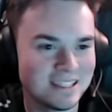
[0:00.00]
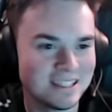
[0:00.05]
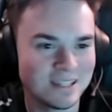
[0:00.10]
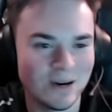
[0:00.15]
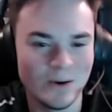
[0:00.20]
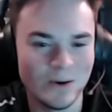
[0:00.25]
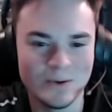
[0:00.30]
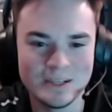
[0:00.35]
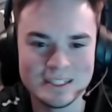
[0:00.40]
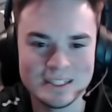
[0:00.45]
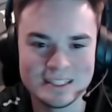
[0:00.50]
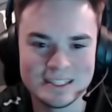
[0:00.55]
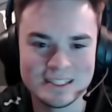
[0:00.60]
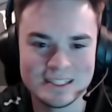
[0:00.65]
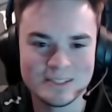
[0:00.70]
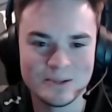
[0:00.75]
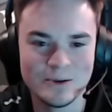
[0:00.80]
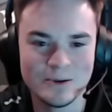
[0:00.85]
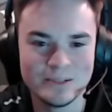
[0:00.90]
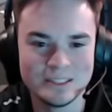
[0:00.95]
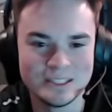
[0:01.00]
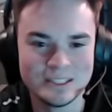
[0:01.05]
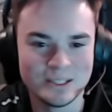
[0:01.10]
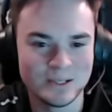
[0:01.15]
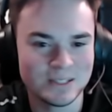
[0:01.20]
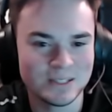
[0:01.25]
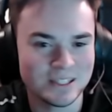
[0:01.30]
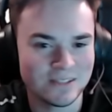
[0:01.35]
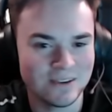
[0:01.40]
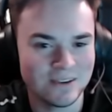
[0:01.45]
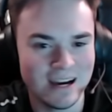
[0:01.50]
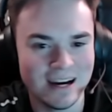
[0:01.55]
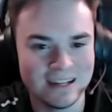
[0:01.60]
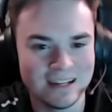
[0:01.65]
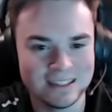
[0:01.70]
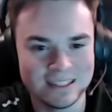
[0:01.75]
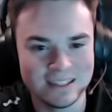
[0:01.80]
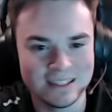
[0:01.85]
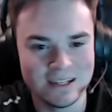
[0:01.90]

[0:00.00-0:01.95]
He's always just throwing jokes around.